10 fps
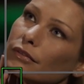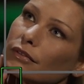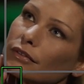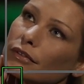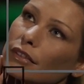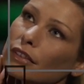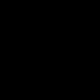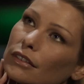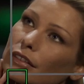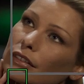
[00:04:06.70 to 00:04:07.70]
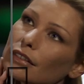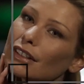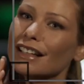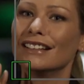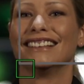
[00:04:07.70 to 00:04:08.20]
Okay. Now,
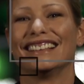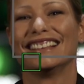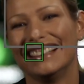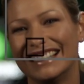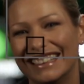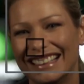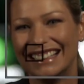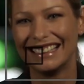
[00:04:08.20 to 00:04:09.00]
I noticed that you're looking